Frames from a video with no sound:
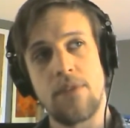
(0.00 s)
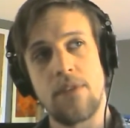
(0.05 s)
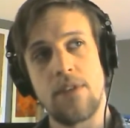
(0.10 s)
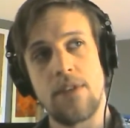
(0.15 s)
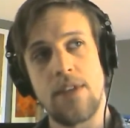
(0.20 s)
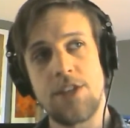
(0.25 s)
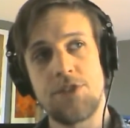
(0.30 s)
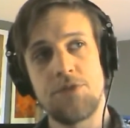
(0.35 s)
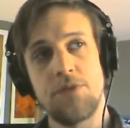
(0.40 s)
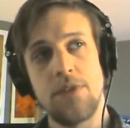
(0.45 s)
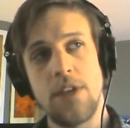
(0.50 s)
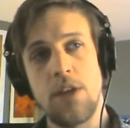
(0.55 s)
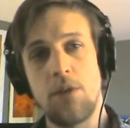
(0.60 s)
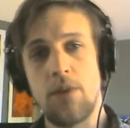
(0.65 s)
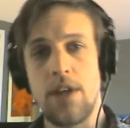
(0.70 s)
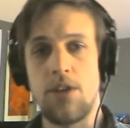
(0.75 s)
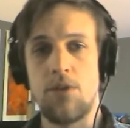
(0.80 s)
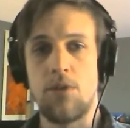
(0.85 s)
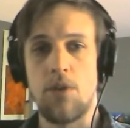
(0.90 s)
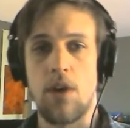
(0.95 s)
that's really
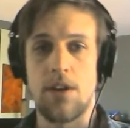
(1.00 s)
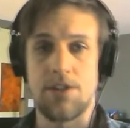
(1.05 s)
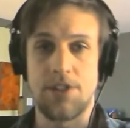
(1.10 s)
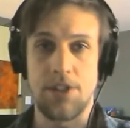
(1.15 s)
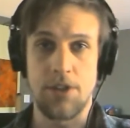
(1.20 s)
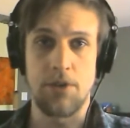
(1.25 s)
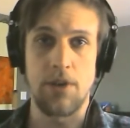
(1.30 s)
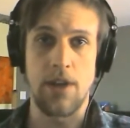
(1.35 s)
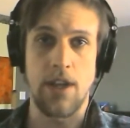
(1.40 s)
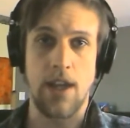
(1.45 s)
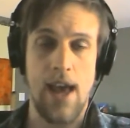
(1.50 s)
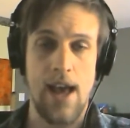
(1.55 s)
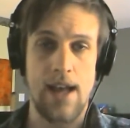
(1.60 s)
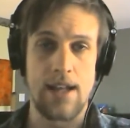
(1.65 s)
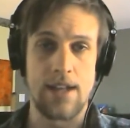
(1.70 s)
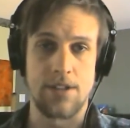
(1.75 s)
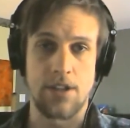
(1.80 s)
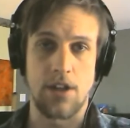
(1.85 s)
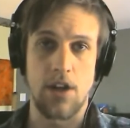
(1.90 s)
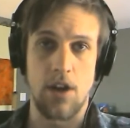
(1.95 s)
what you are doing
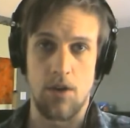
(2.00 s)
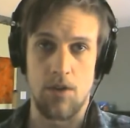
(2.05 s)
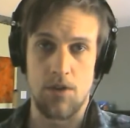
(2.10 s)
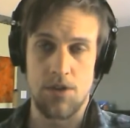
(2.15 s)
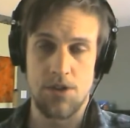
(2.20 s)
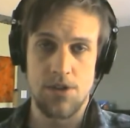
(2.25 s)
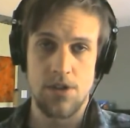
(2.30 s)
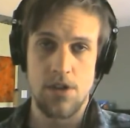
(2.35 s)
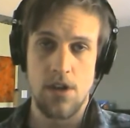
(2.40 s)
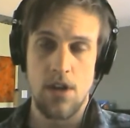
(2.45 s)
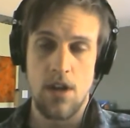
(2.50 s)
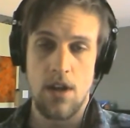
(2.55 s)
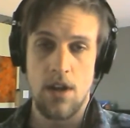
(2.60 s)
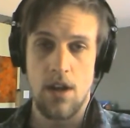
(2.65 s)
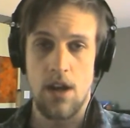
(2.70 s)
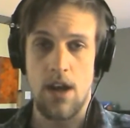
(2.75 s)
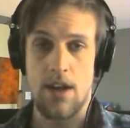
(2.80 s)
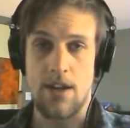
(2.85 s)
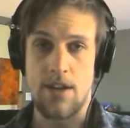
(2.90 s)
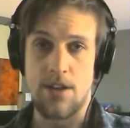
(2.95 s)
as a coach.
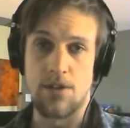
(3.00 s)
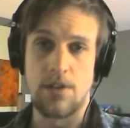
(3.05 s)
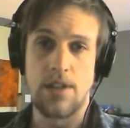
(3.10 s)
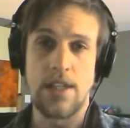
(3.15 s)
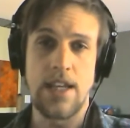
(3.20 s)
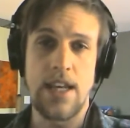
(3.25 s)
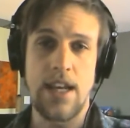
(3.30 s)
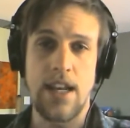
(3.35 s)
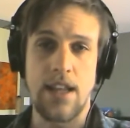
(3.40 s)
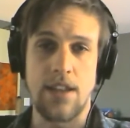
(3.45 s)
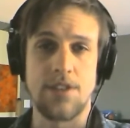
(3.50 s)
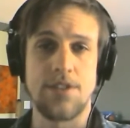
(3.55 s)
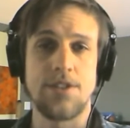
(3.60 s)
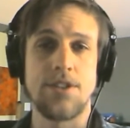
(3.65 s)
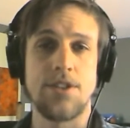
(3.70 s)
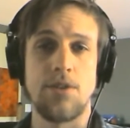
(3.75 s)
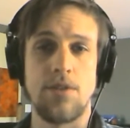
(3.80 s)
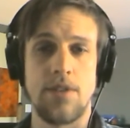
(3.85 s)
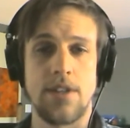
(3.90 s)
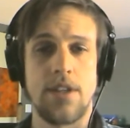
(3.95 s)
You're leading the
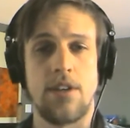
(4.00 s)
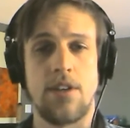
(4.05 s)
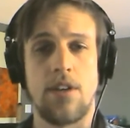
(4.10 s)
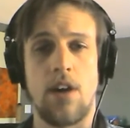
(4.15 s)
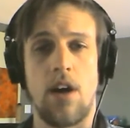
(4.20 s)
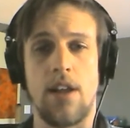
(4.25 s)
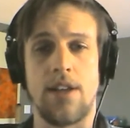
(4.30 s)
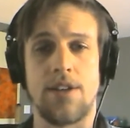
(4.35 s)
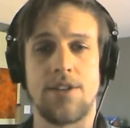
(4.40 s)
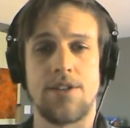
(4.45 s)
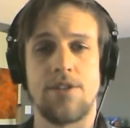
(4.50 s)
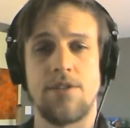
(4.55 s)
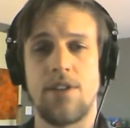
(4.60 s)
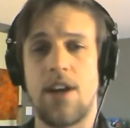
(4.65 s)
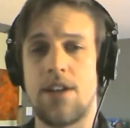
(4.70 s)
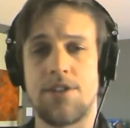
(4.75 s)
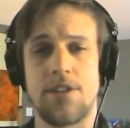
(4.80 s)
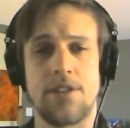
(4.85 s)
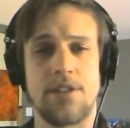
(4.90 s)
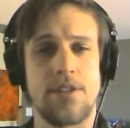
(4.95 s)
student to knowledge. You're
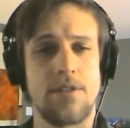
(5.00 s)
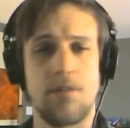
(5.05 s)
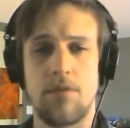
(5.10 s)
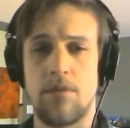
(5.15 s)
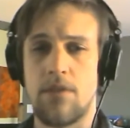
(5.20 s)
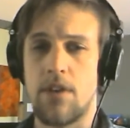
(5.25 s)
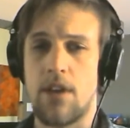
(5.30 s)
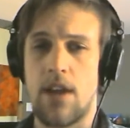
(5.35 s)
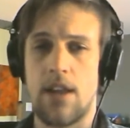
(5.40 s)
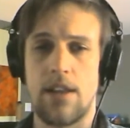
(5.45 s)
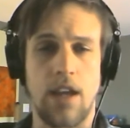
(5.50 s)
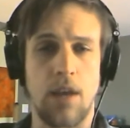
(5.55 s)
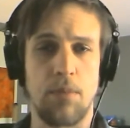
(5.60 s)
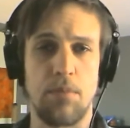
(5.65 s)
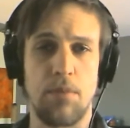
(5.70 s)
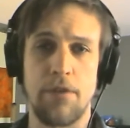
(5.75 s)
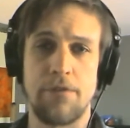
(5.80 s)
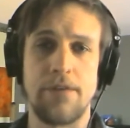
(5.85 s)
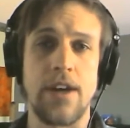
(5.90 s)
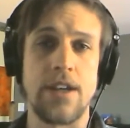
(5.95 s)
not just like a
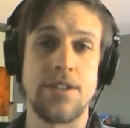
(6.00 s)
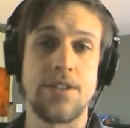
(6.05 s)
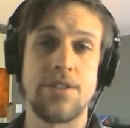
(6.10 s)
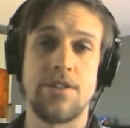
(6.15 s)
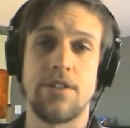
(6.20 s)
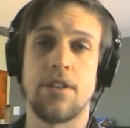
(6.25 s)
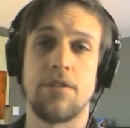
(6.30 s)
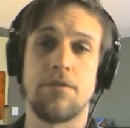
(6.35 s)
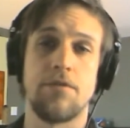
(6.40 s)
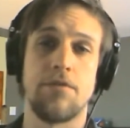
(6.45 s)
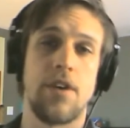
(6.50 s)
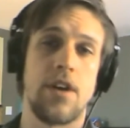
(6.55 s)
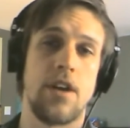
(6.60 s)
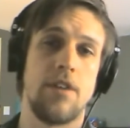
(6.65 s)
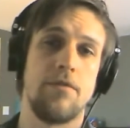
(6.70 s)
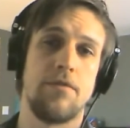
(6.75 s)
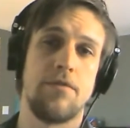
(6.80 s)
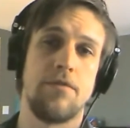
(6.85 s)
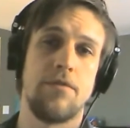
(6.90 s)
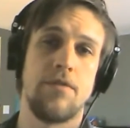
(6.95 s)
professor at the front of
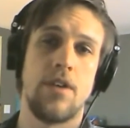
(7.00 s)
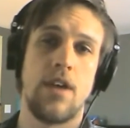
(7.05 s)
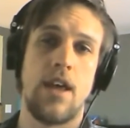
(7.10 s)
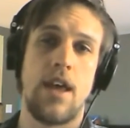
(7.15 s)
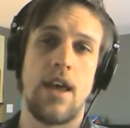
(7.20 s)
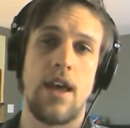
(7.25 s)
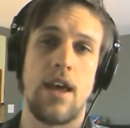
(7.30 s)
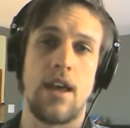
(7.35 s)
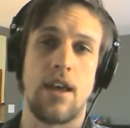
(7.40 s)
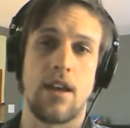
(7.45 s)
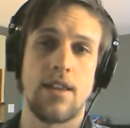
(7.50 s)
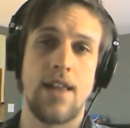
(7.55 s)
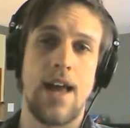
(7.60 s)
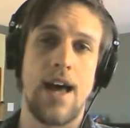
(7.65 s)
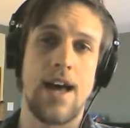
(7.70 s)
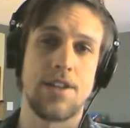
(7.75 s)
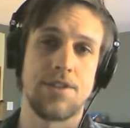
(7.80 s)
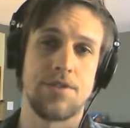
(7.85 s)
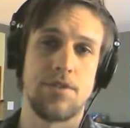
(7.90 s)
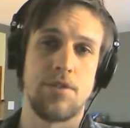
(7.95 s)
a
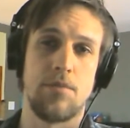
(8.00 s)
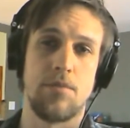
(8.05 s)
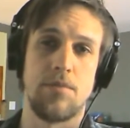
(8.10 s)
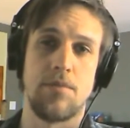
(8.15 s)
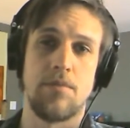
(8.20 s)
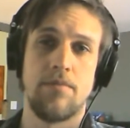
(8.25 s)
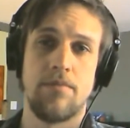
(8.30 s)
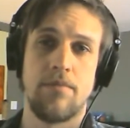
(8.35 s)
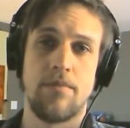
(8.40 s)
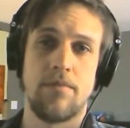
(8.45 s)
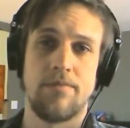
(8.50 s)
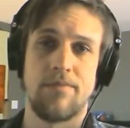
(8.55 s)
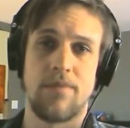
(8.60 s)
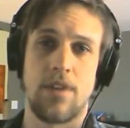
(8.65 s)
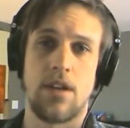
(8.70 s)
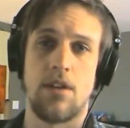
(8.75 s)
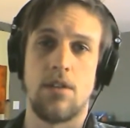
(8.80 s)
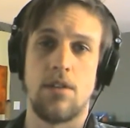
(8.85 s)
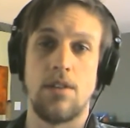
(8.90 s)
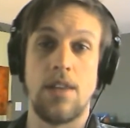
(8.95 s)
classroom,
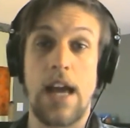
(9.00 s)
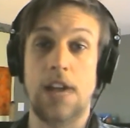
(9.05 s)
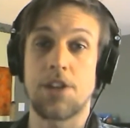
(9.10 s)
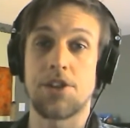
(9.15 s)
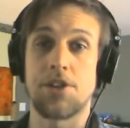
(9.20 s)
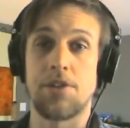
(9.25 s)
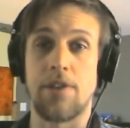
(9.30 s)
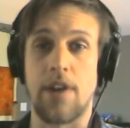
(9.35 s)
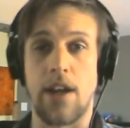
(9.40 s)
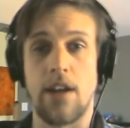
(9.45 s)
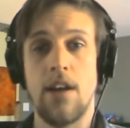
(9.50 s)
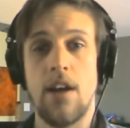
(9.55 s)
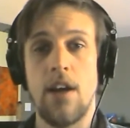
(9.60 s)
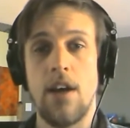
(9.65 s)
lecturing.